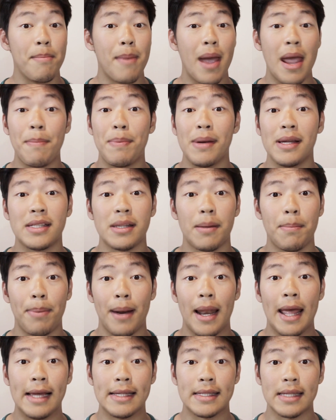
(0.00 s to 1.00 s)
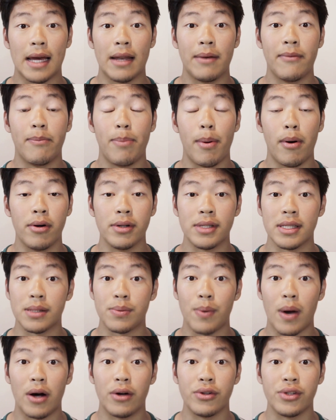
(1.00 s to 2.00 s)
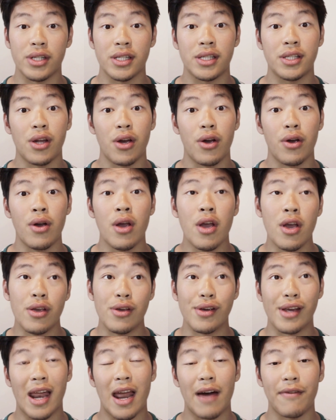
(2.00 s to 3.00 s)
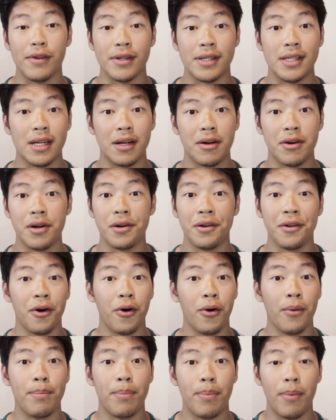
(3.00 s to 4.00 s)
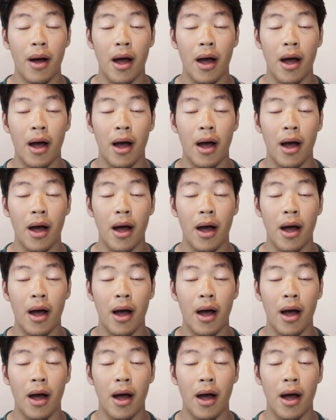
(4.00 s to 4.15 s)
Maybe some plates and bowls as well, just so you can have your cereal